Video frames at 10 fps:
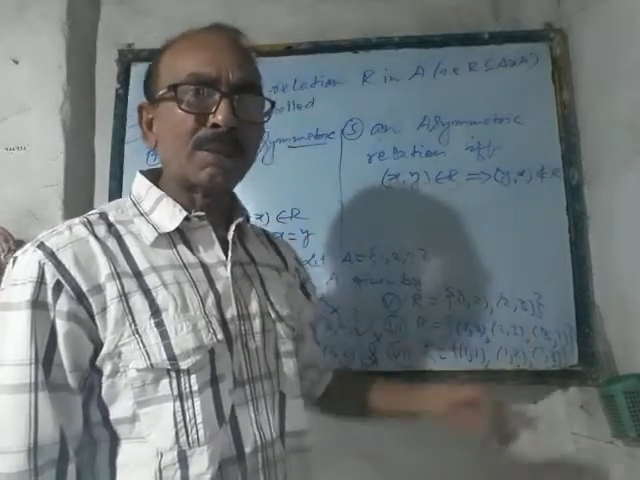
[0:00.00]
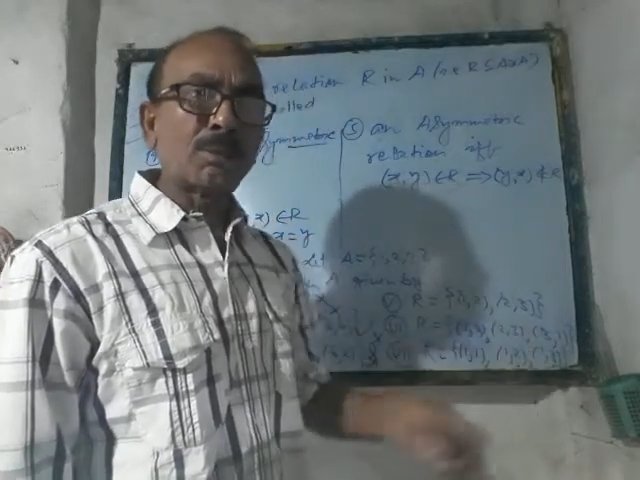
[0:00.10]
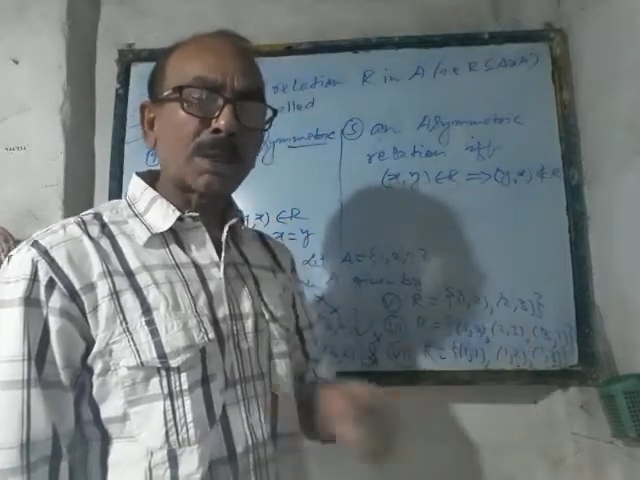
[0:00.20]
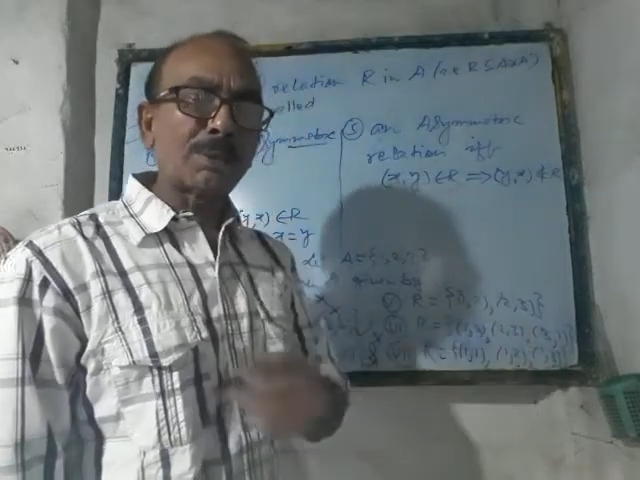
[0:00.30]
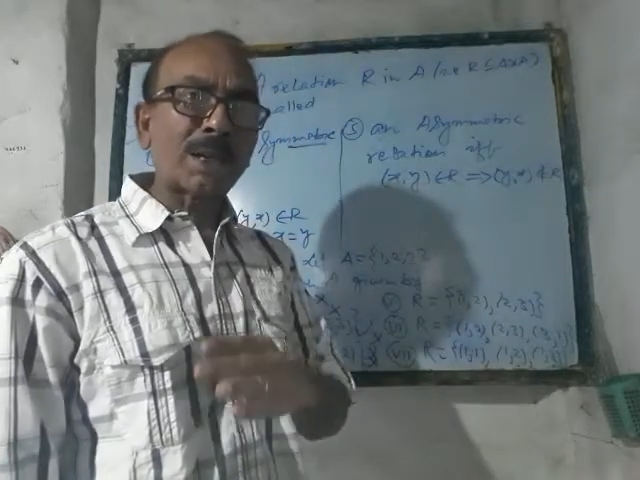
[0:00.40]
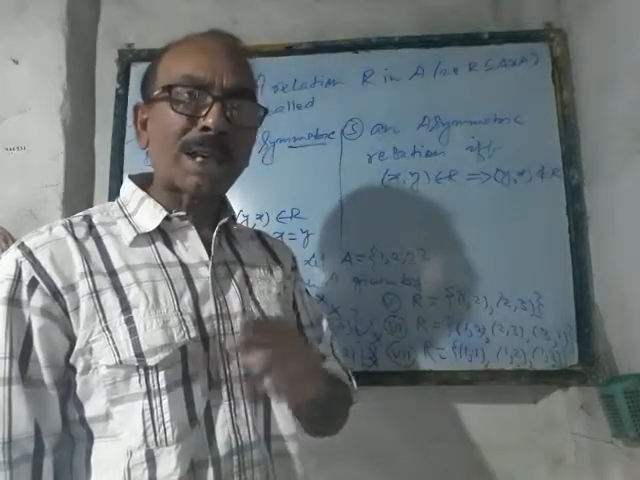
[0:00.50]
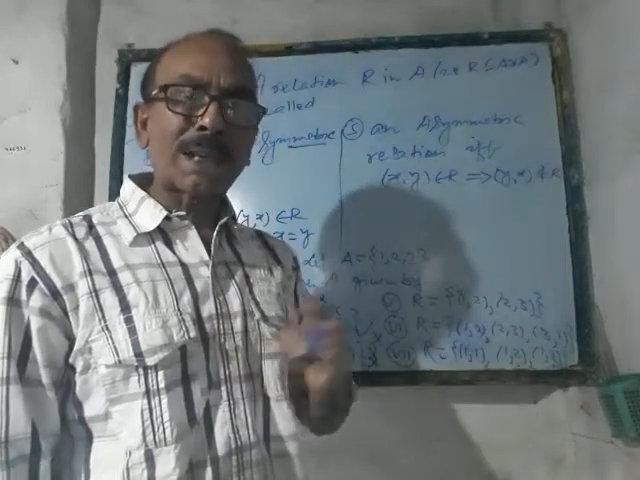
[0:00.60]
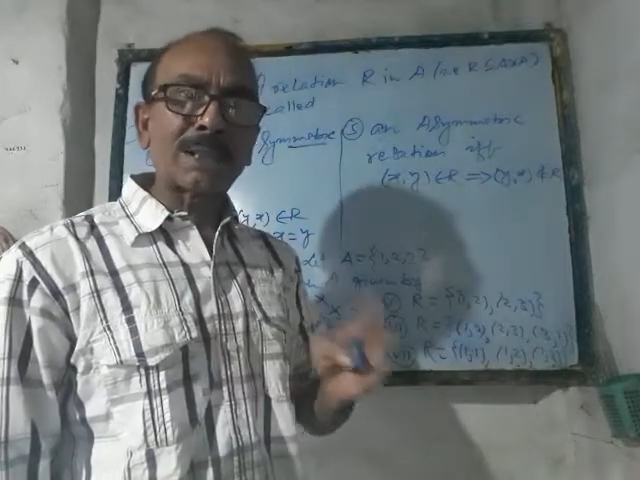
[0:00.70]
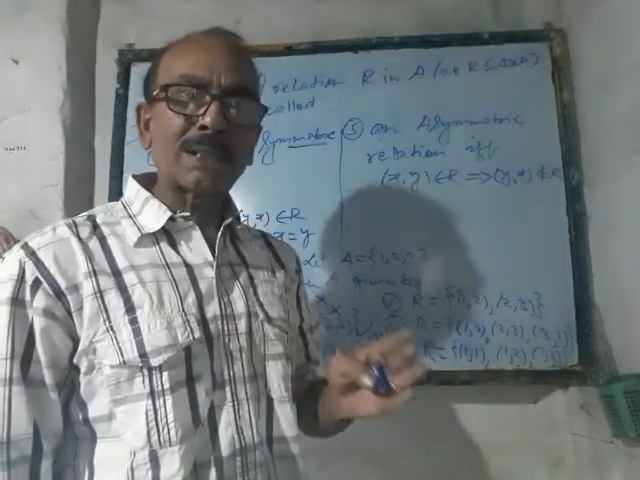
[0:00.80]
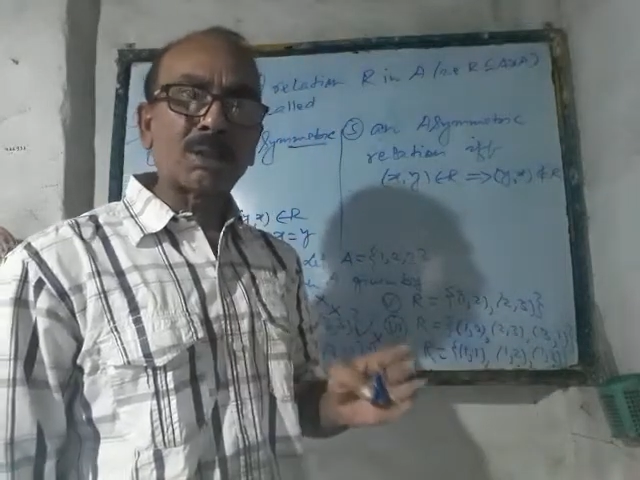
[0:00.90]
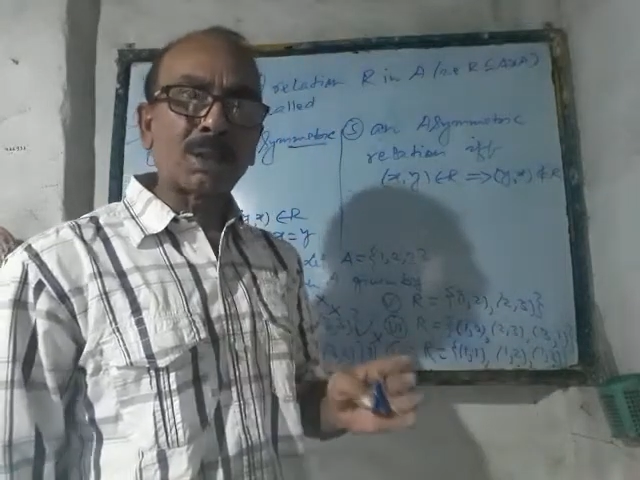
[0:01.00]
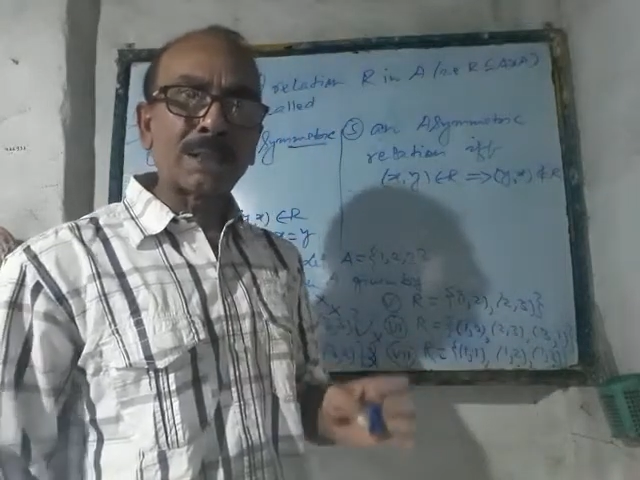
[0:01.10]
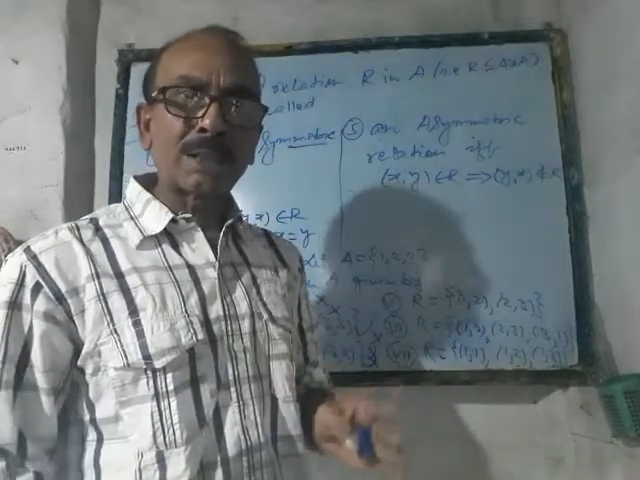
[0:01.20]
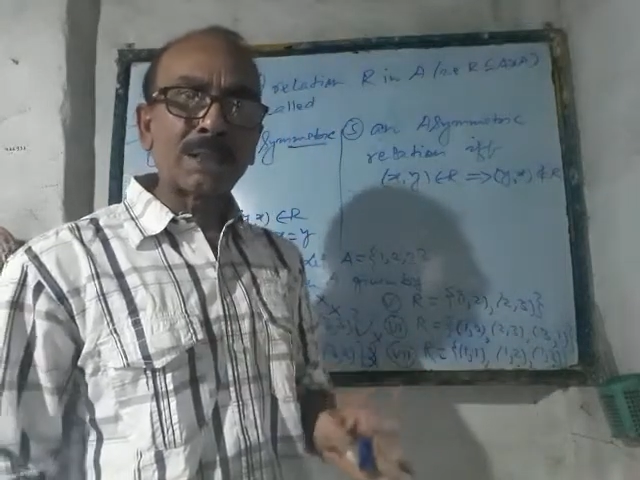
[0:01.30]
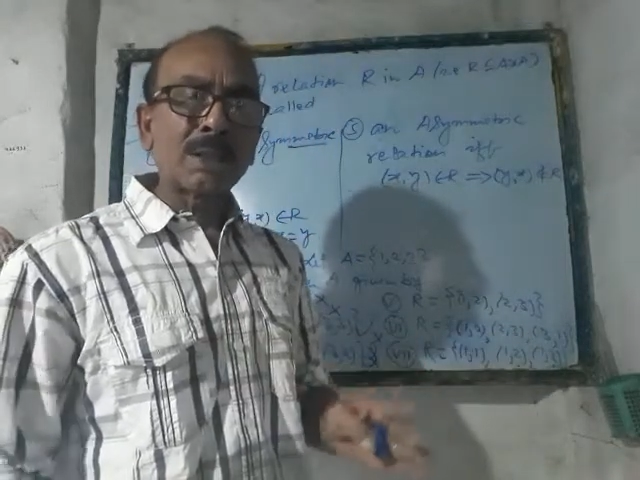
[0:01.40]
Whatever I had
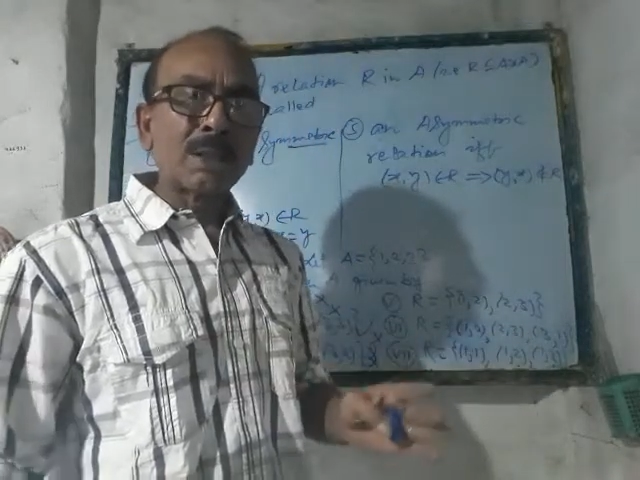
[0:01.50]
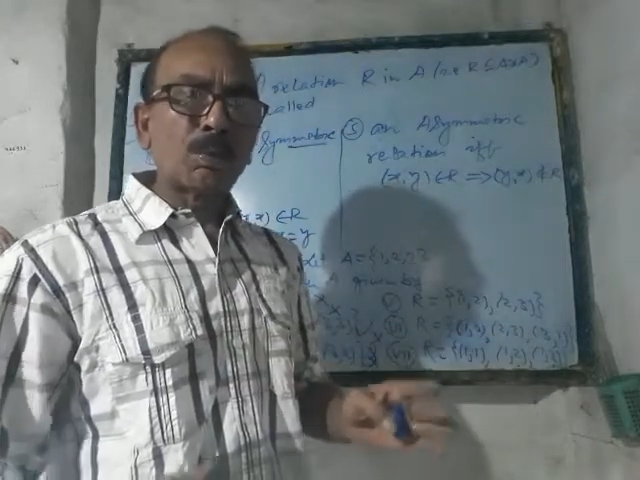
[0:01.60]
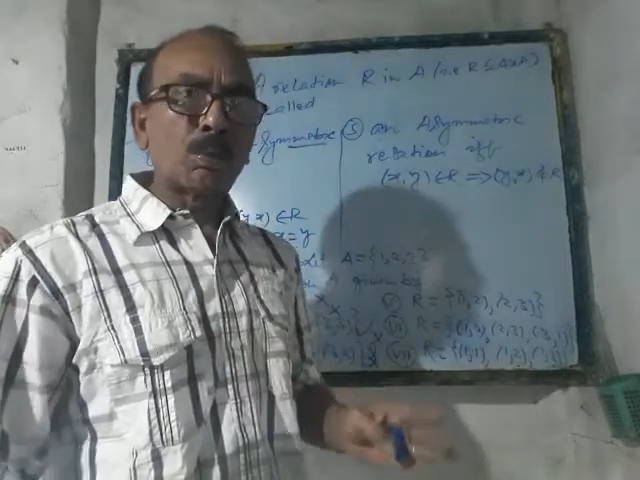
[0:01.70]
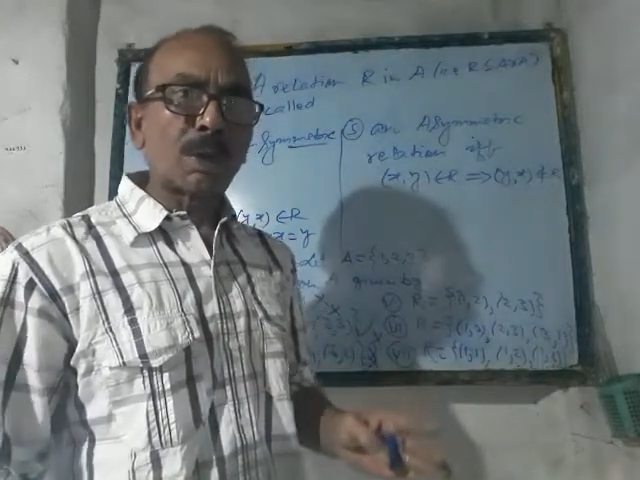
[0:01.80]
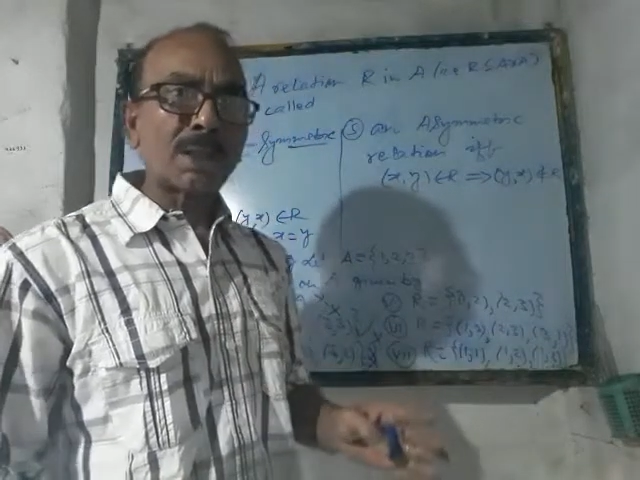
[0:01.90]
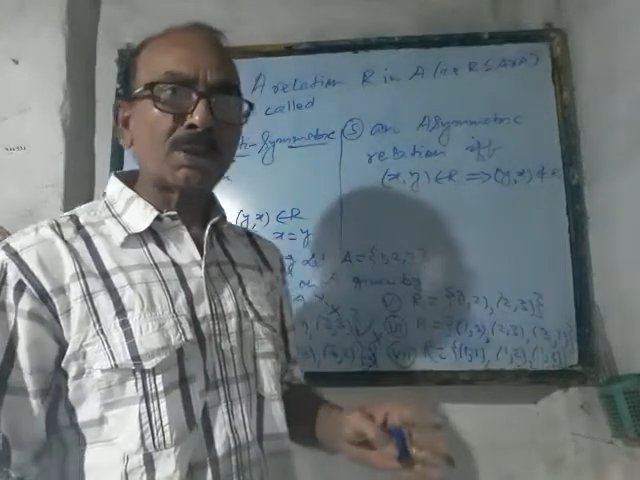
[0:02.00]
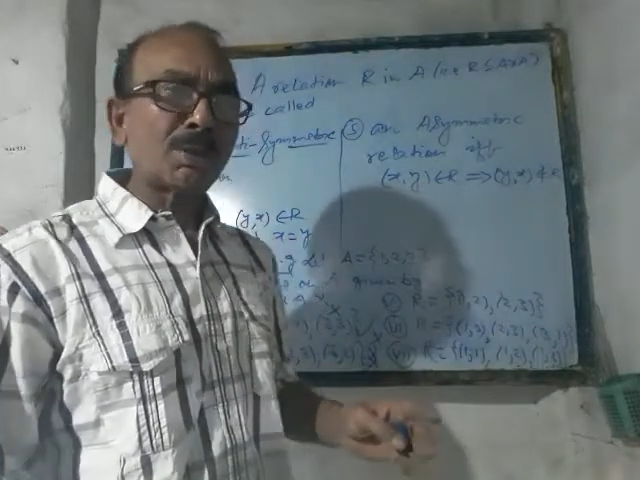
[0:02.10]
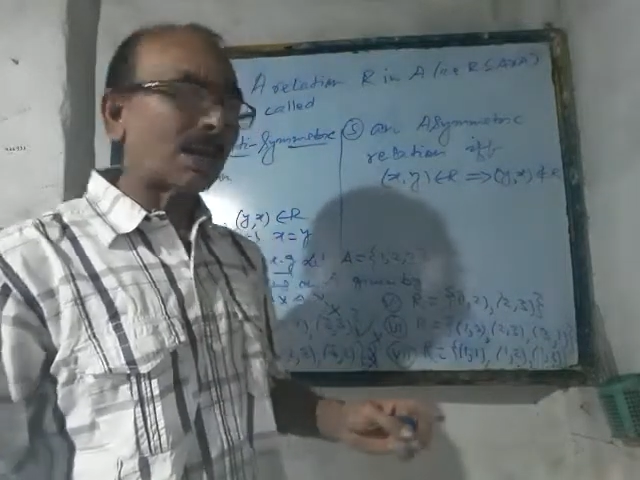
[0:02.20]
already warned you